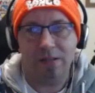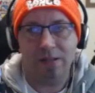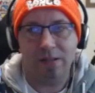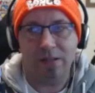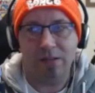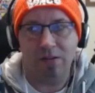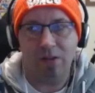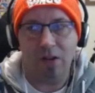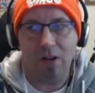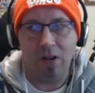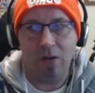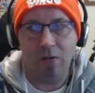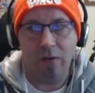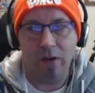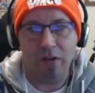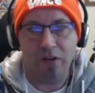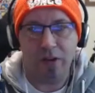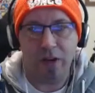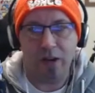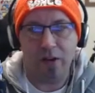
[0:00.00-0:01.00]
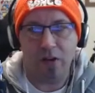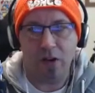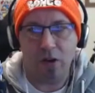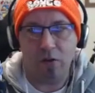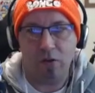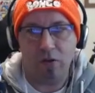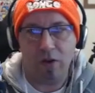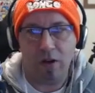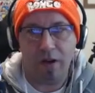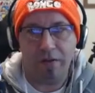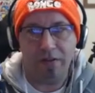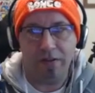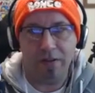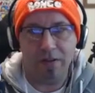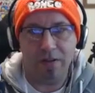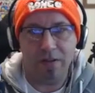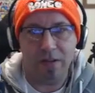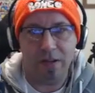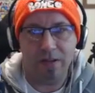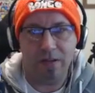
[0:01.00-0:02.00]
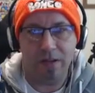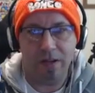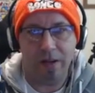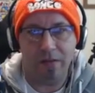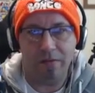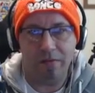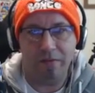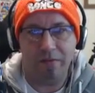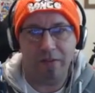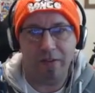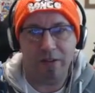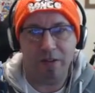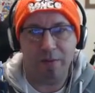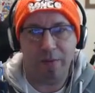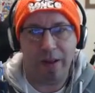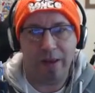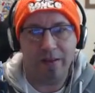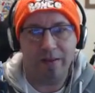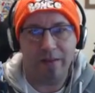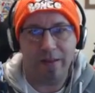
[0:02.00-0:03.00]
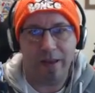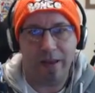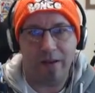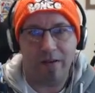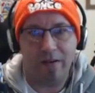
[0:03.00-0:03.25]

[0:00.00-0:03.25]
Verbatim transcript: Still got a long way. JoJoCraft is, is in first place now.